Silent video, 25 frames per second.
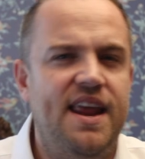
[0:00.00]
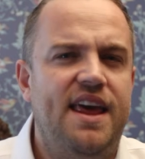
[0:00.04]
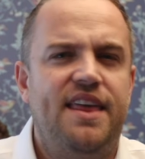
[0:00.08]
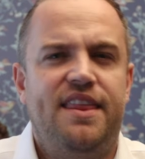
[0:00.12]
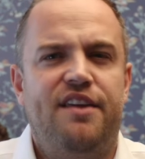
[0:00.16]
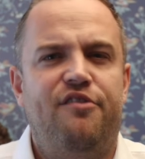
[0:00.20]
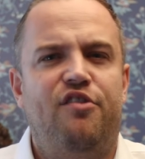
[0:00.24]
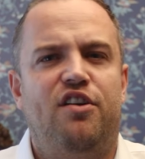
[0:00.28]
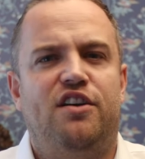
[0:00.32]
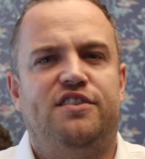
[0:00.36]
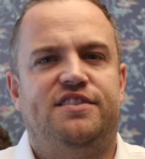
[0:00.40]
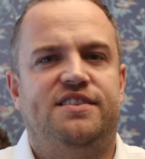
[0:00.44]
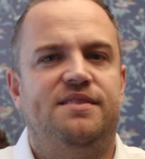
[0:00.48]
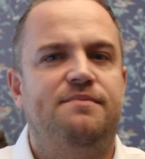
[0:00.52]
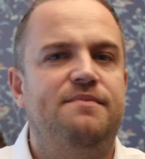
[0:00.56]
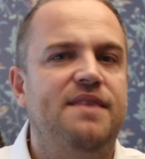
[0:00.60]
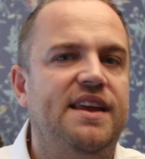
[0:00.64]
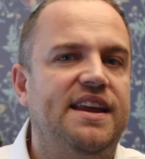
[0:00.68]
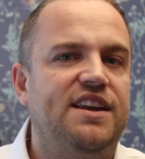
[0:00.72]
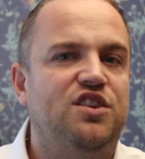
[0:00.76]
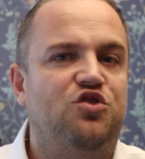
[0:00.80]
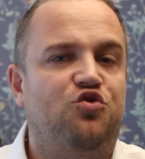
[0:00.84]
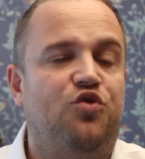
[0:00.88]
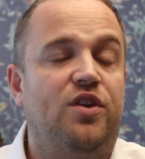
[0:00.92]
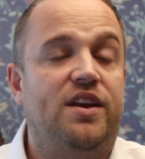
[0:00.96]
Now, there are some
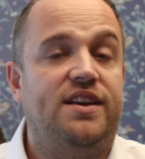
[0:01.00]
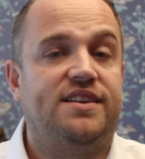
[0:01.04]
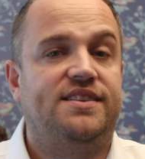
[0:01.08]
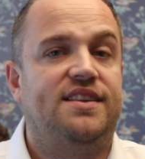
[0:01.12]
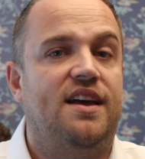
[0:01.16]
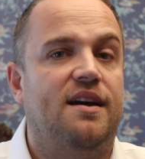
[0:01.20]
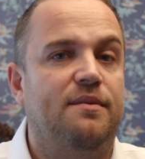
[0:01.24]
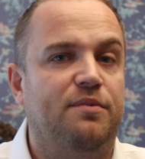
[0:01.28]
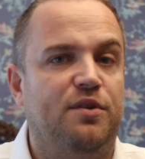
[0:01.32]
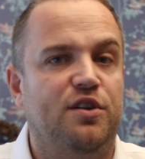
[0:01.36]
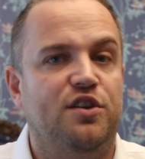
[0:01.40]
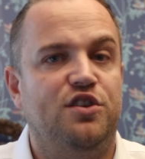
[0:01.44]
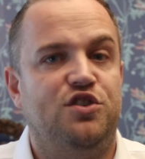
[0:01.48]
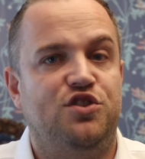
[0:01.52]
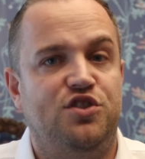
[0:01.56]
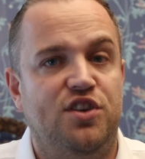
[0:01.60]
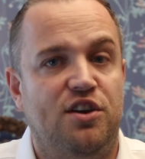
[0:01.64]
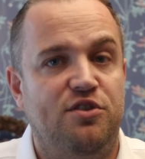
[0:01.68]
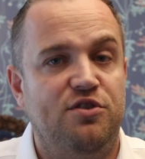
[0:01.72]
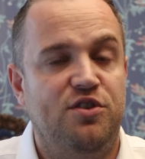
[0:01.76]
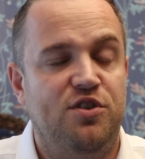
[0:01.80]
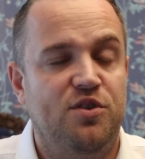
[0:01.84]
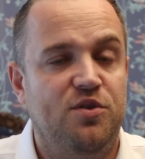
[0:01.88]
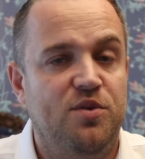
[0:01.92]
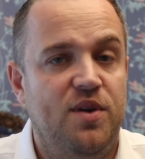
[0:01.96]
neat tricks that I'm going to
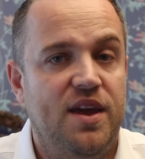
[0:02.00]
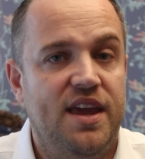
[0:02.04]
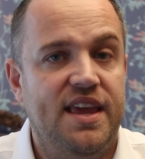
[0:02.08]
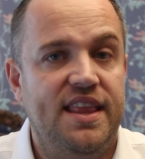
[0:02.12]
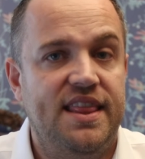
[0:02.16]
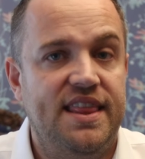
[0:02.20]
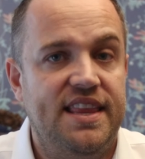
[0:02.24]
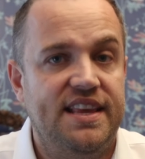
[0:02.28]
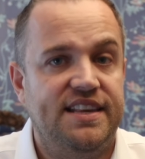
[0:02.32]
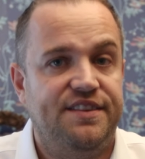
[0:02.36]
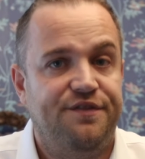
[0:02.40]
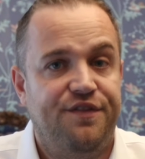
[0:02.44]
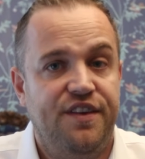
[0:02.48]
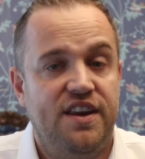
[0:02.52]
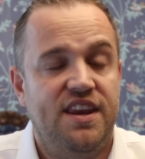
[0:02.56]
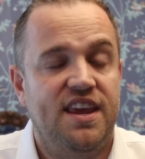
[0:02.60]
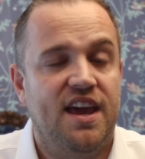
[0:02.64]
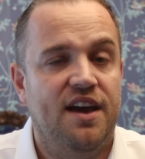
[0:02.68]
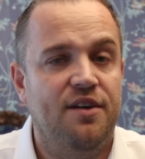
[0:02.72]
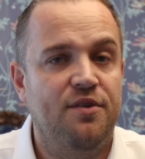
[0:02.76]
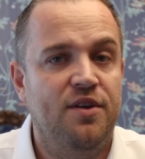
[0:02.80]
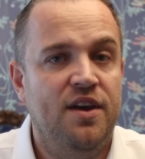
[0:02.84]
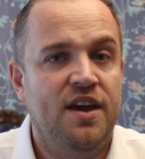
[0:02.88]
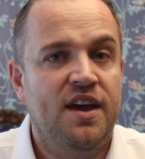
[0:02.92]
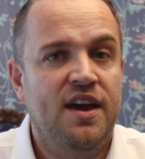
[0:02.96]
show you in this
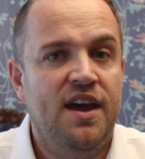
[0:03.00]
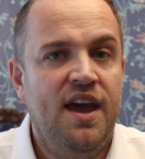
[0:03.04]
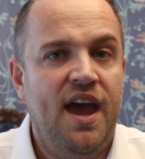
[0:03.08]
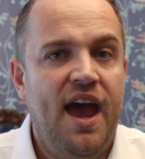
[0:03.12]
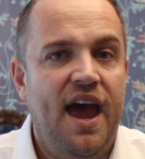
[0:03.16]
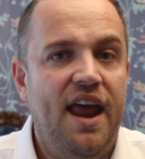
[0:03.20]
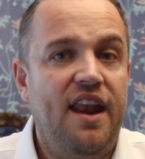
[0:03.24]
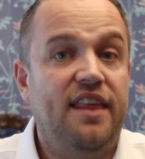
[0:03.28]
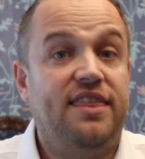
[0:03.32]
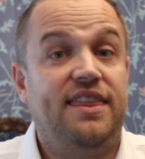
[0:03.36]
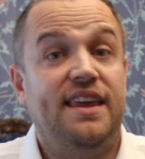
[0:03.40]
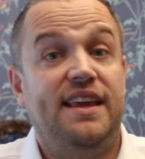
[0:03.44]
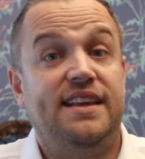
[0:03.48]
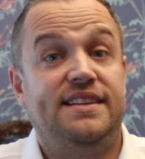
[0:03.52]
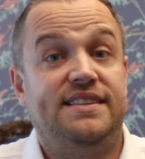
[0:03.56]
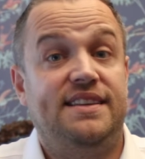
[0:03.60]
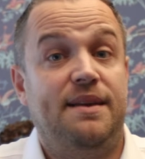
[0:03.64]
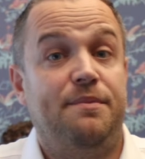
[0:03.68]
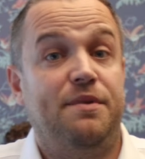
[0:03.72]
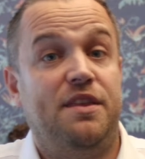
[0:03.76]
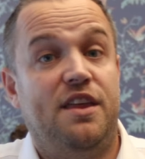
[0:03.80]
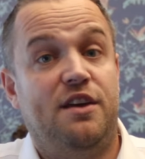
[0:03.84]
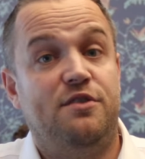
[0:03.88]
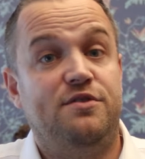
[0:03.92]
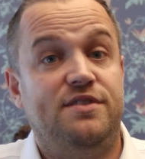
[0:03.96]
video, and I think
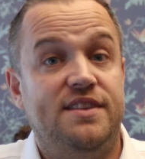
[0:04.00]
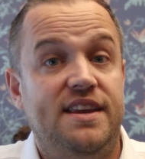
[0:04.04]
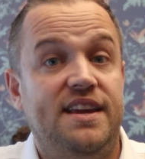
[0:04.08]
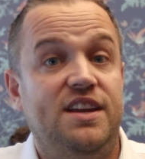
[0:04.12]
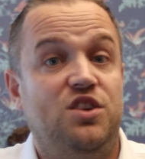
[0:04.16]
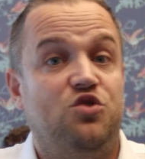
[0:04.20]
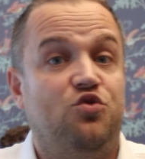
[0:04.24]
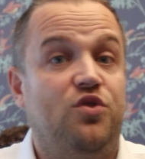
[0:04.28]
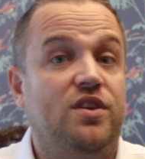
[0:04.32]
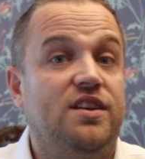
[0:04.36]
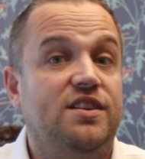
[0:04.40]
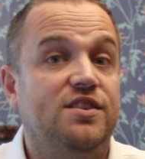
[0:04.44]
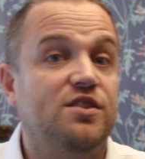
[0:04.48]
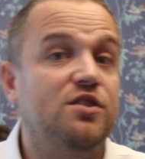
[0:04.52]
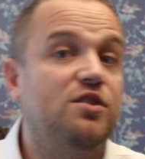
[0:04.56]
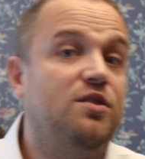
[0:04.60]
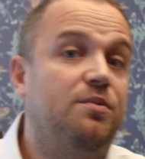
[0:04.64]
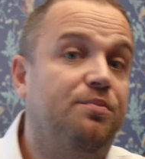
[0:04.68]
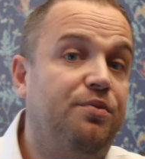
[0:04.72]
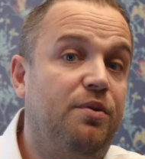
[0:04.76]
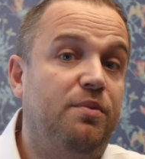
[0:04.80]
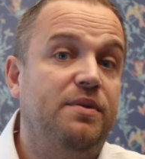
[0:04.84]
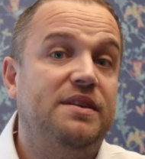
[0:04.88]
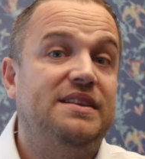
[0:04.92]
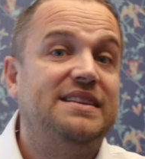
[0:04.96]
some of those neat tricks you
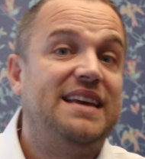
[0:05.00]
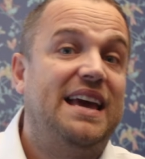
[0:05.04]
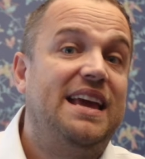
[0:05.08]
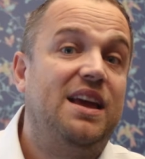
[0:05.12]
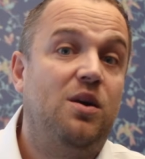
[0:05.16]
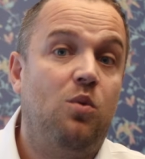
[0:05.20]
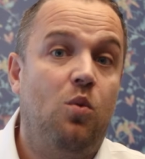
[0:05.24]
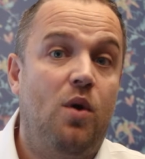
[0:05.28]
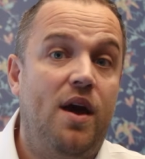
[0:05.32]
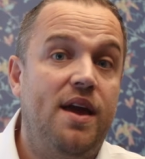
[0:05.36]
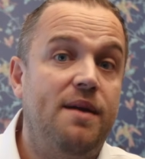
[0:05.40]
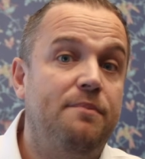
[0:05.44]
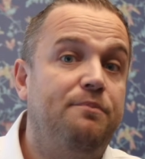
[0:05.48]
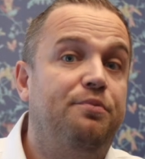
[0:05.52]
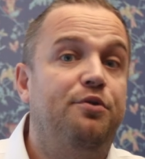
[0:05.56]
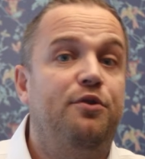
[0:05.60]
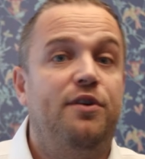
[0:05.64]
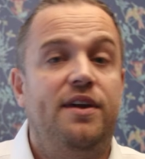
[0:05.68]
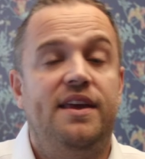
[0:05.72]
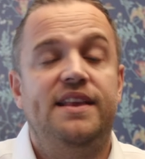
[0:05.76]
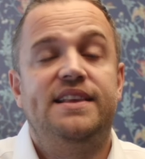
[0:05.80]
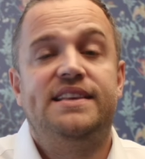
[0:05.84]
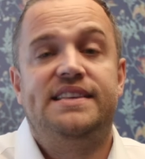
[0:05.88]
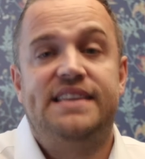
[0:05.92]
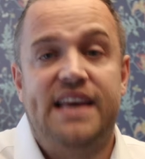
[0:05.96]
could probably take away and
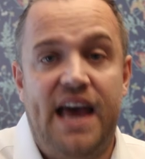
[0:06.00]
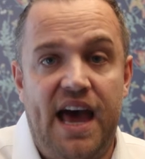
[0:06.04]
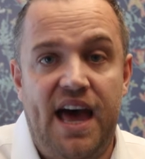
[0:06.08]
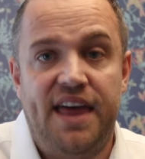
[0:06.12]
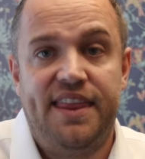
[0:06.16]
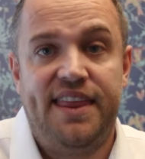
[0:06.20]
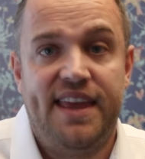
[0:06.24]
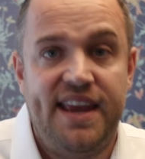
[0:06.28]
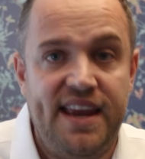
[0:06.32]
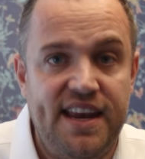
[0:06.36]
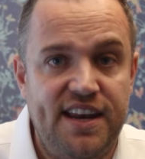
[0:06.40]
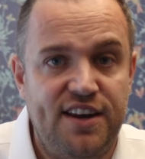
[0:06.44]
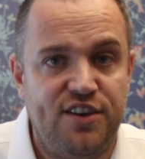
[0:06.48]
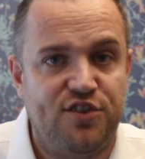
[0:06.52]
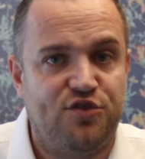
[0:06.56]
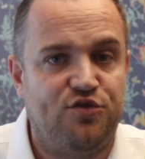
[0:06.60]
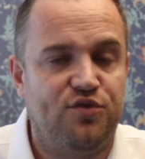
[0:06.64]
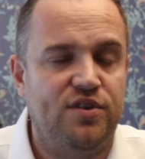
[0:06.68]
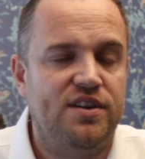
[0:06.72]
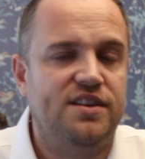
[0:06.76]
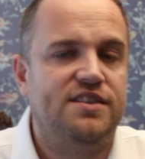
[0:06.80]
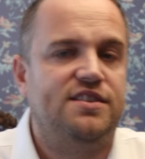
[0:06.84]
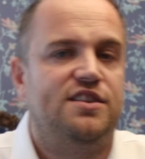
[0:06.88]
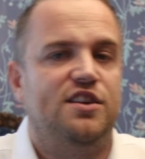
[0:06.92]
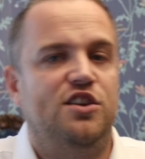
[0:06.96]
put into other
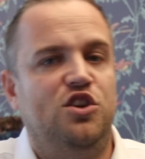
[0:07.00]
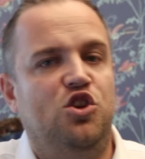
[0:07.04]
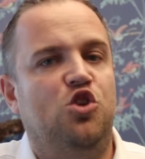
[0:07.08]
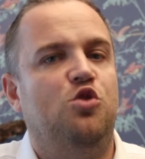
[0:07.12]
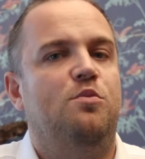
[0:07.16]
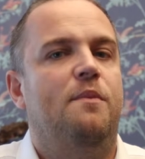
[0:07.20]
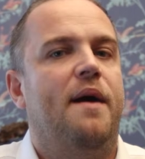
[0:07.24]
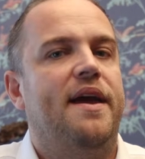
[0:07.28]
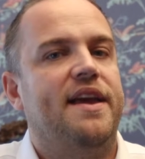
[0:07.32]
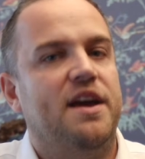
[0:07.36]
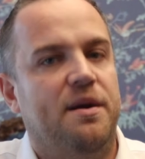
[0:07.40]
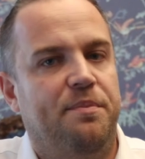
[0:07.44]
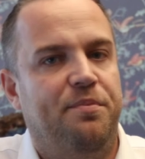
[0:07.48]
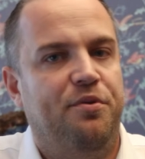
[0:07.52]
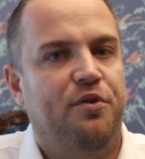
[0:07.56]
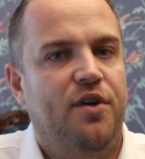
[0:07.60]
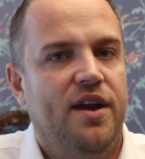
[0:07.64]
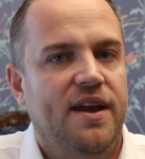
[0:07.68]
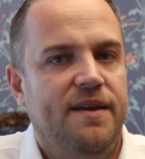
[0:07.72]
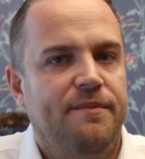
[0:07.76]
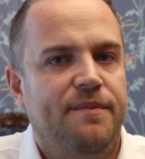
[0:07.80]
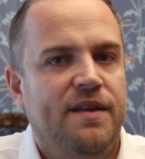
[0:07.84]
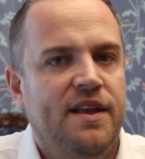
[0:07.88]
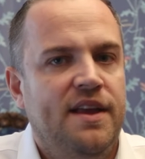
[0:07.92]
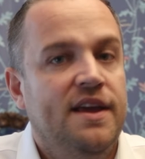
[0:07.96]
industries that you may
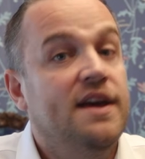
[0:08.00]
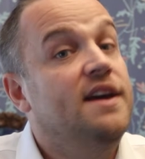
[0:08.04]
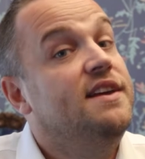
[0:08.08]
operate.